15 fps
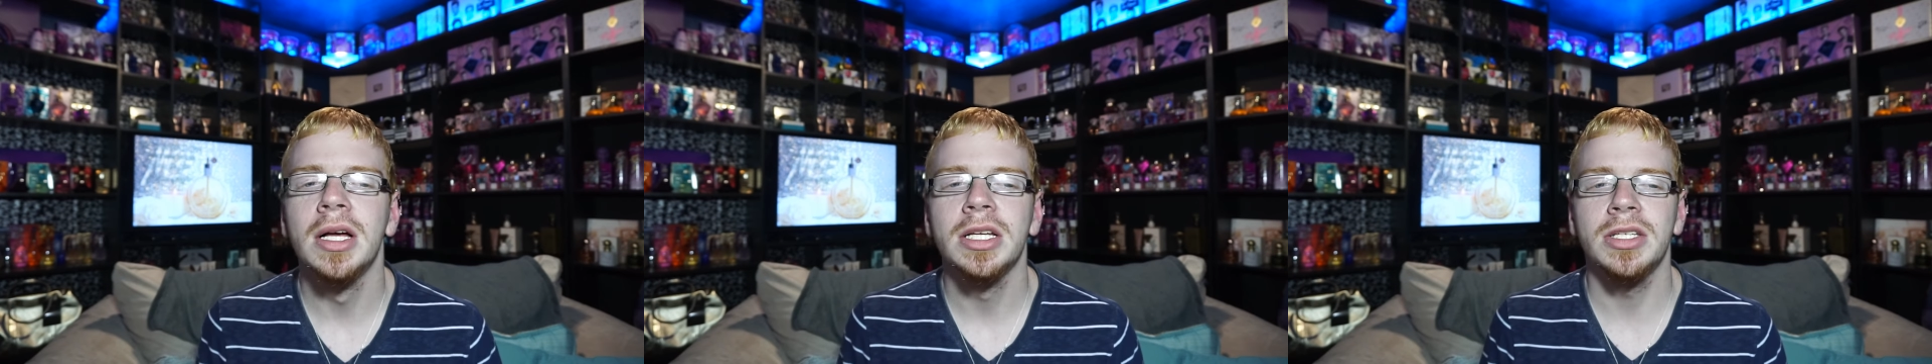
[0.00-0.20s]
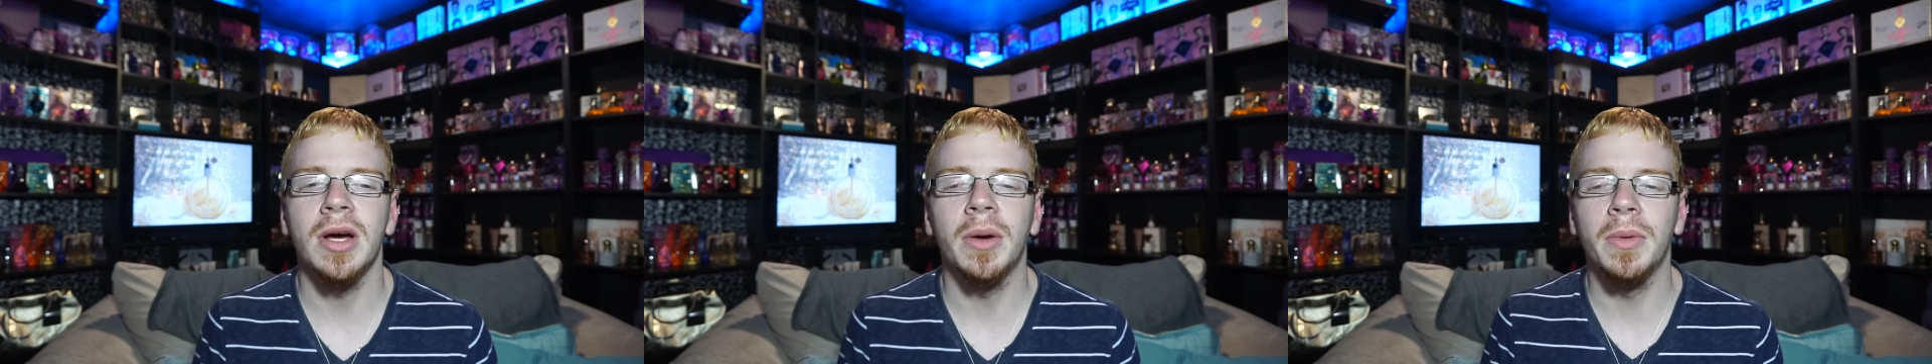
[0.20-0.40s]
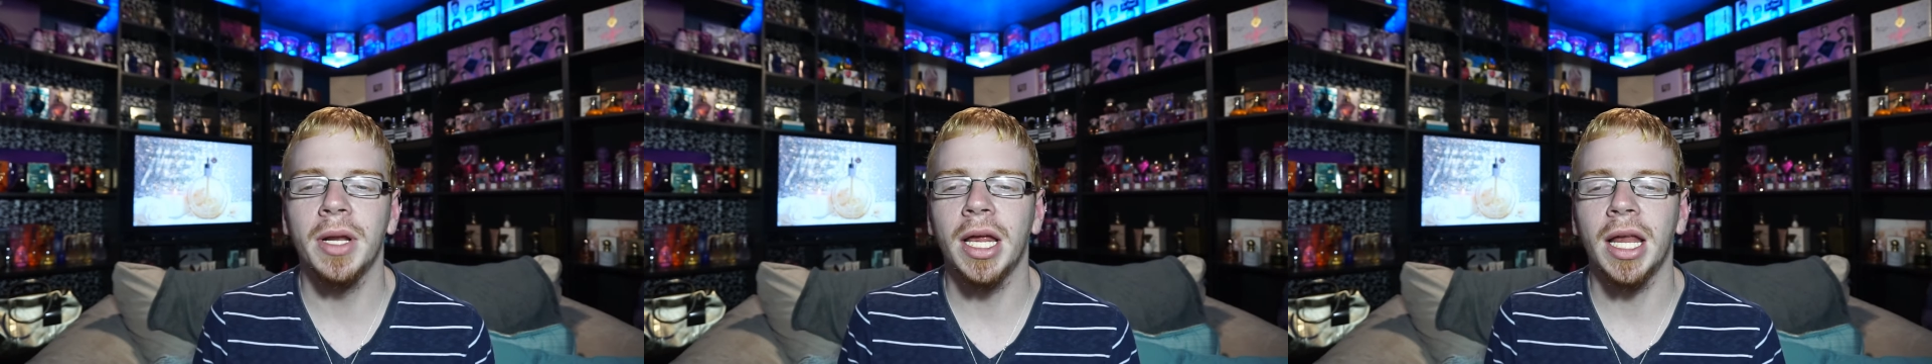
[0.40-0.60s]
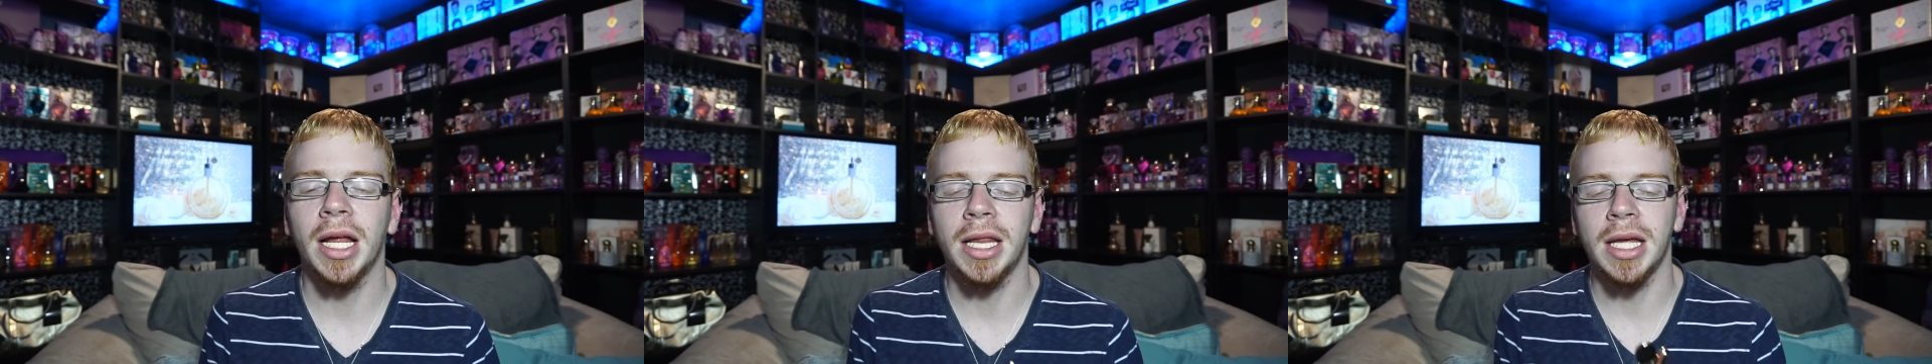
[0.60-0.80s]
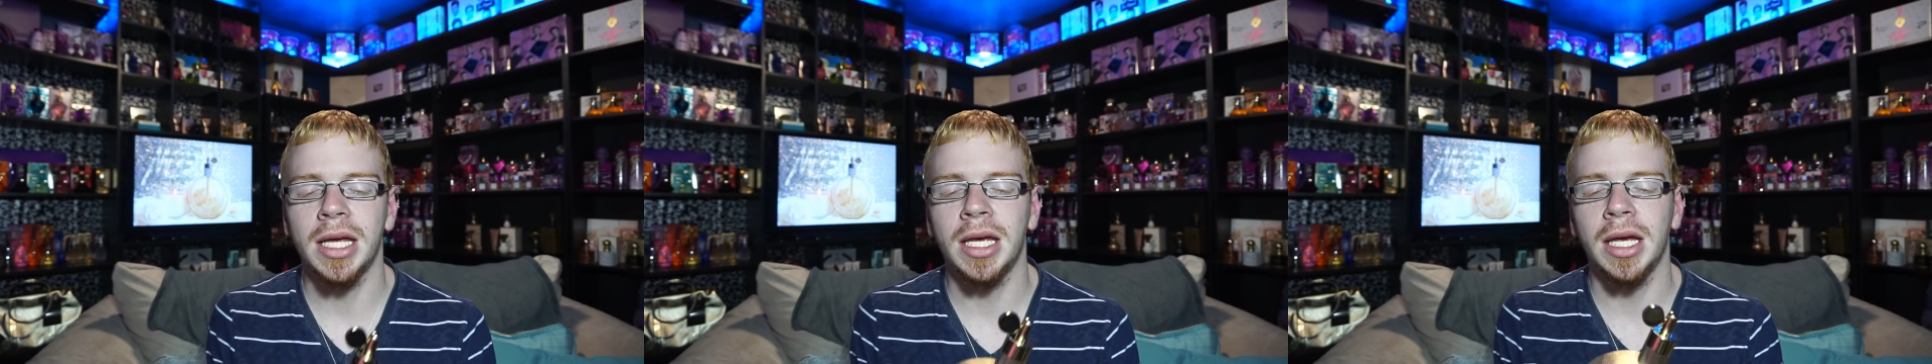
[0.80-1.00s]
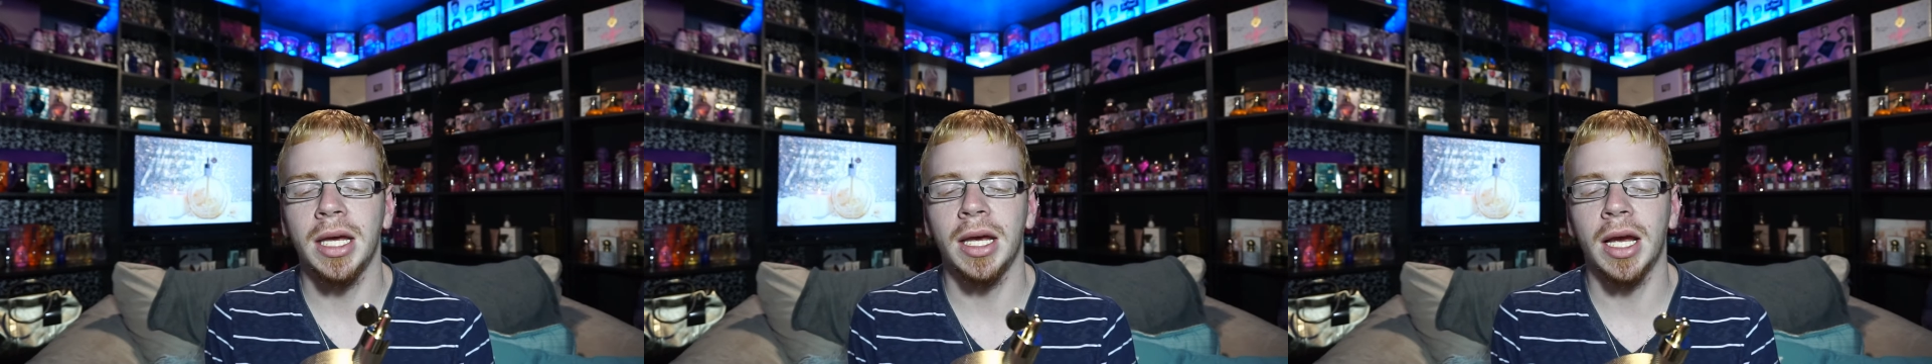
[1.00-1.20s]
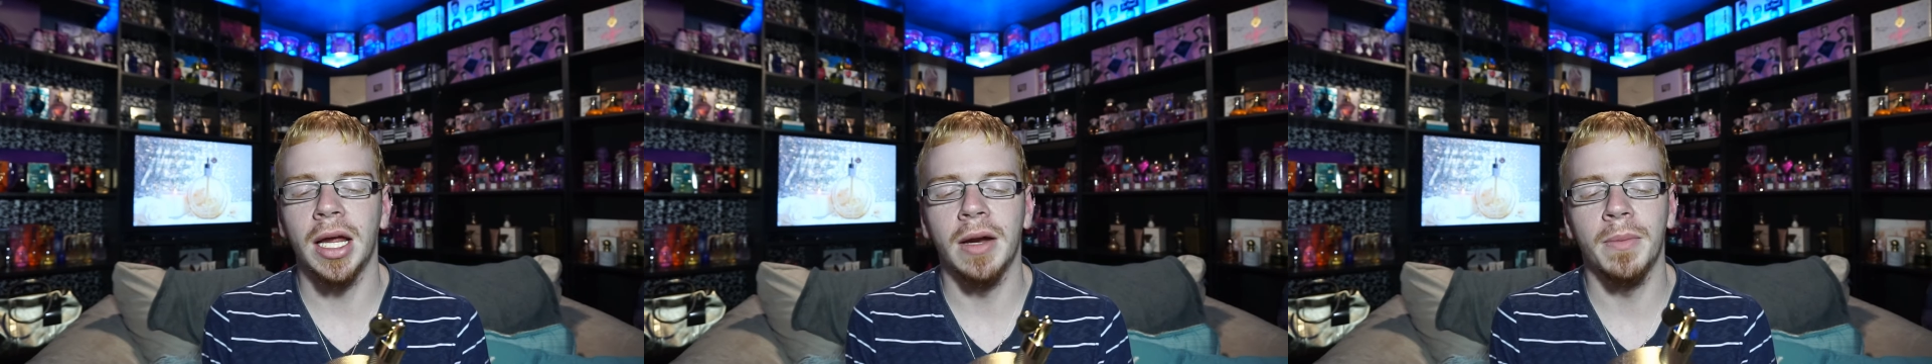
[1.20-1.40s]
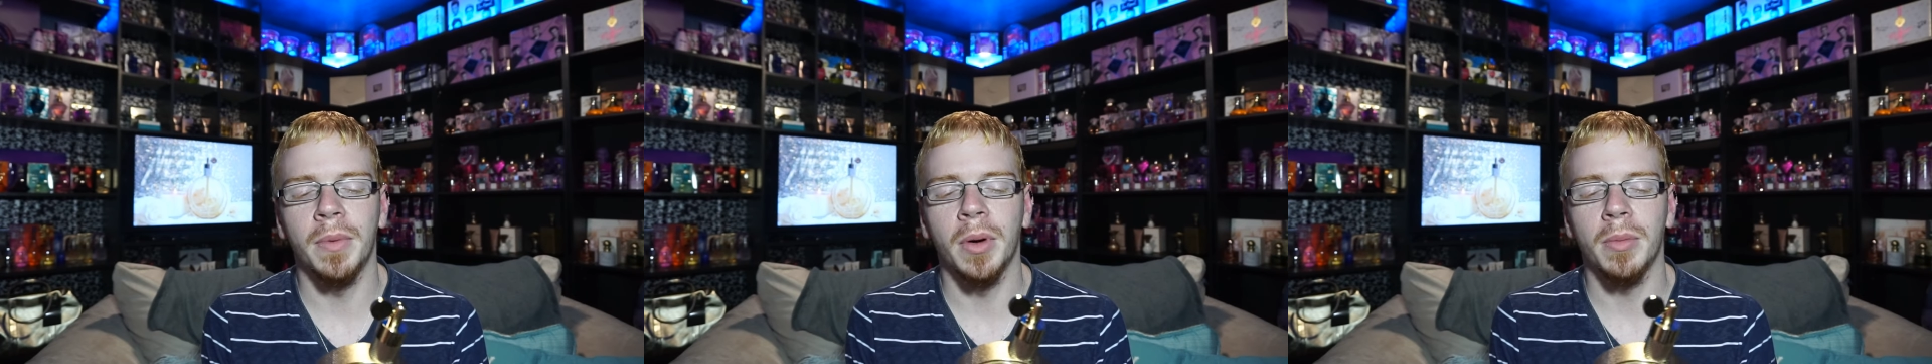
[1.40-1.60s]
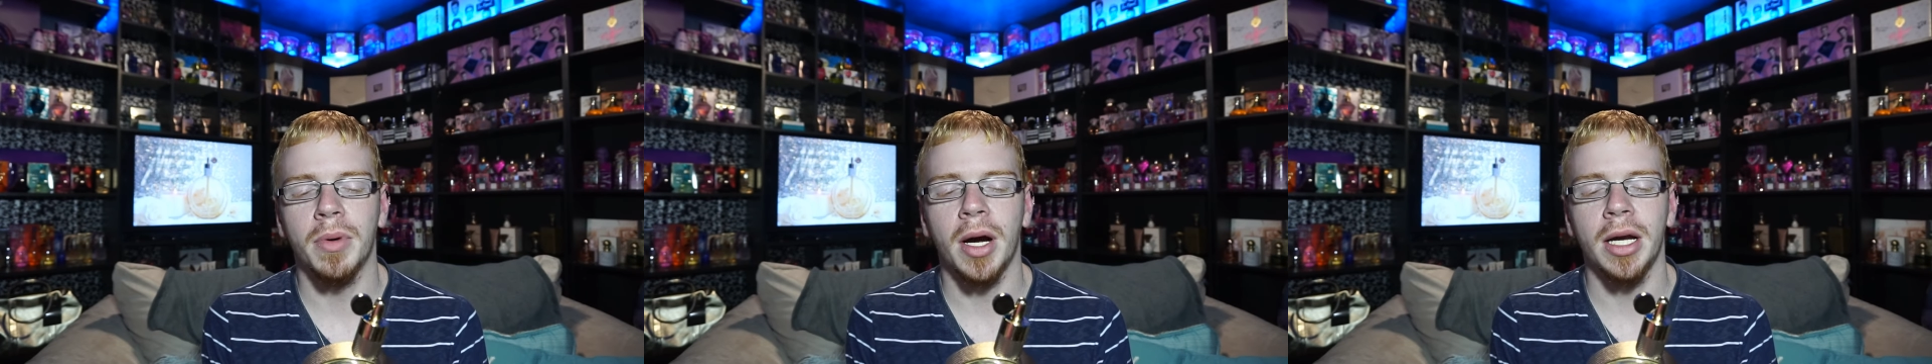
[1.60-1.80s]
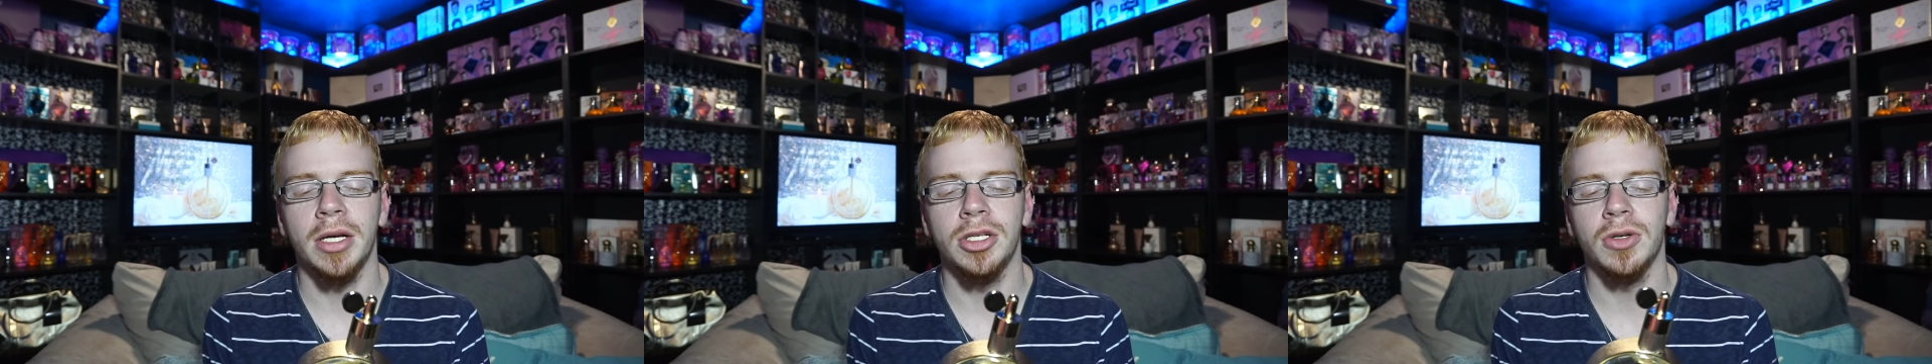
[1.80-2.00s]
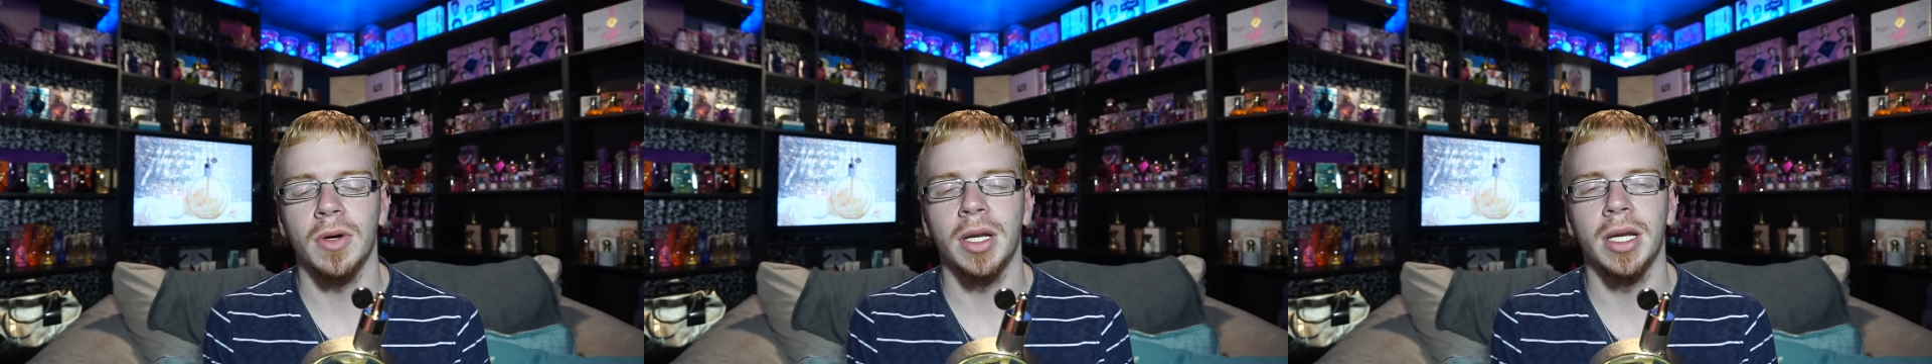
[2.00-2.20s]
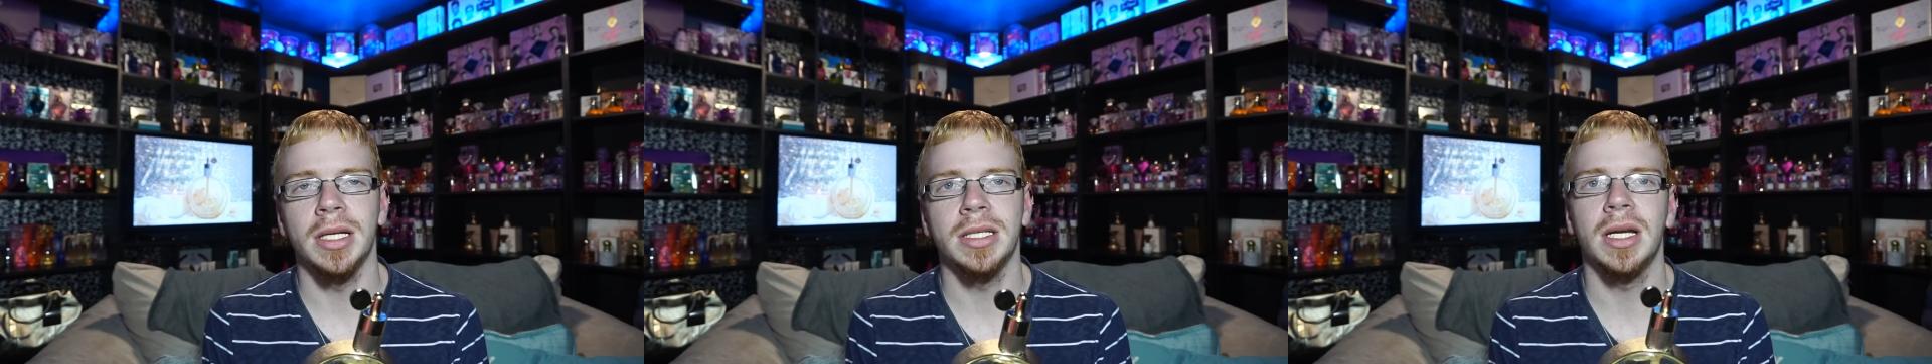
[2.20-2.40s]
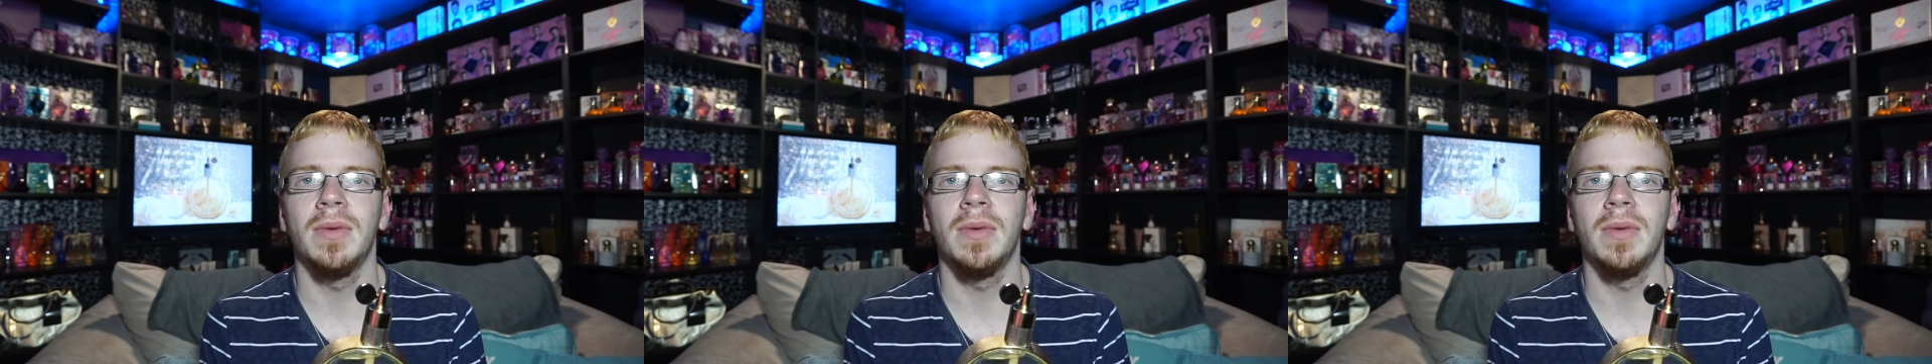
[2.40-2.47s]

So I really like that he kind of put pride and joy in this,